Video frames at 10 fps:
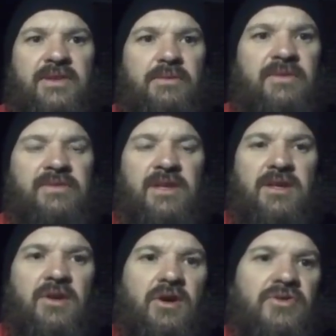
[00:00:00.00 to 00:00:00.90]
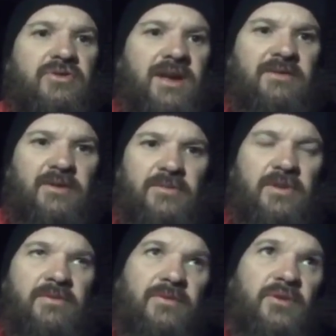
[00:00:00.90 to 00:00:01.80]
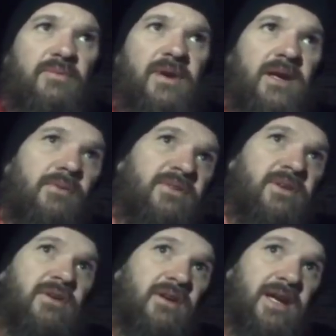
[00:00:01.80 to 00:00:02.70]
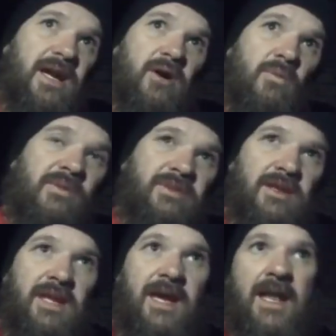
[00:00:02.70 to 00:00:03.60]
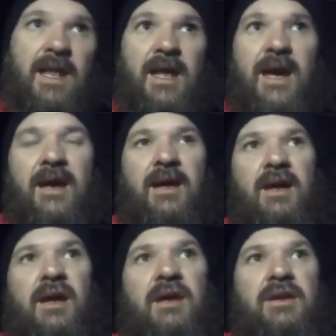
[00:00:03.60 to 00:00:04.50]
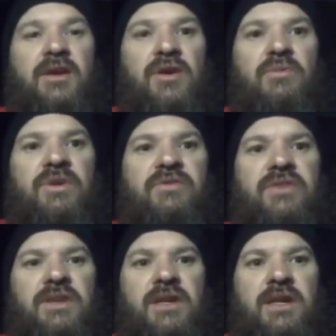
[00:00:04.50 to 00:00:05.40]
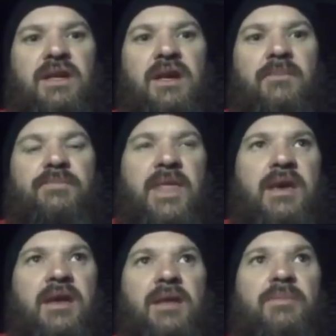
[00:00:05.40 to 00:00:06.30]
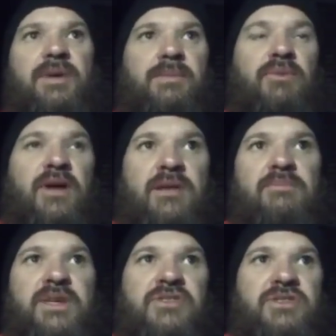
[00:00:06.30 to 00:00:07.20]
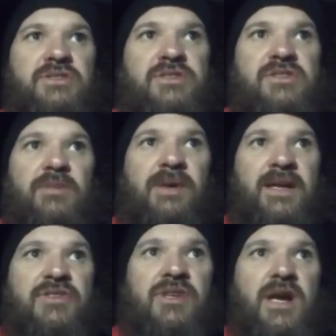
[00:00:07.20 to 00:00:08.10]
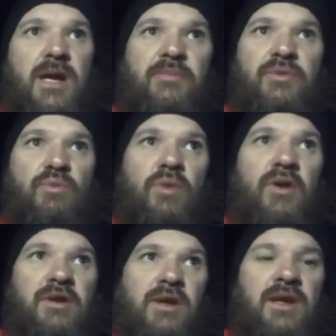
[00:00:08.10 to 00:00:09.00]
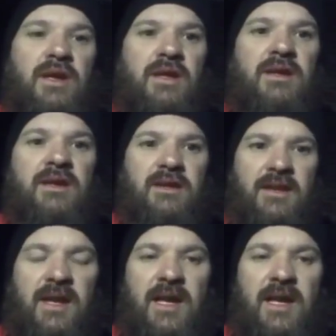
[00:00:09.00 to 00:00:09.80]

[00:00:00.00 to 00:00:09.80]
we've seen cars drive up to the food bank. We saw a guy homeless in a Cadillac. You know, we've seen the people at the mission. Some had jobs and working, and they had a